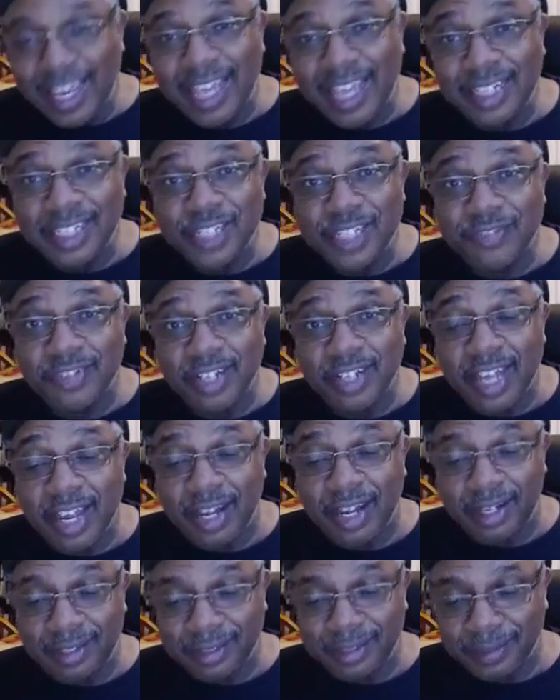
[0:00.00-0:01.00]
At least for
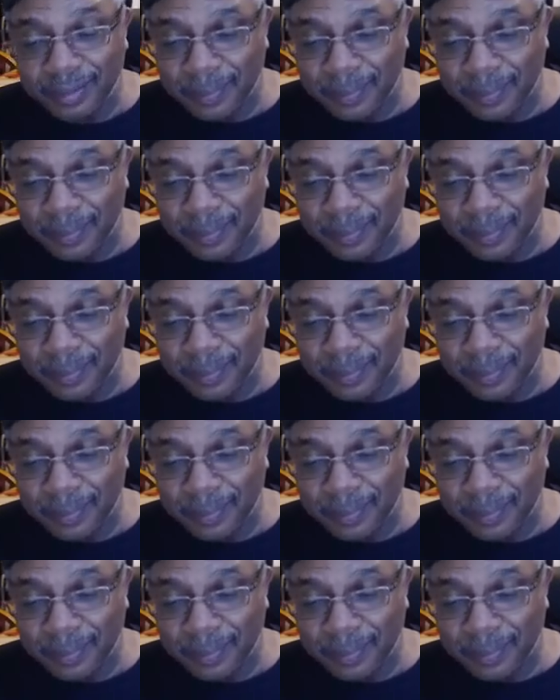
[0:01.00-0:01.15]
now.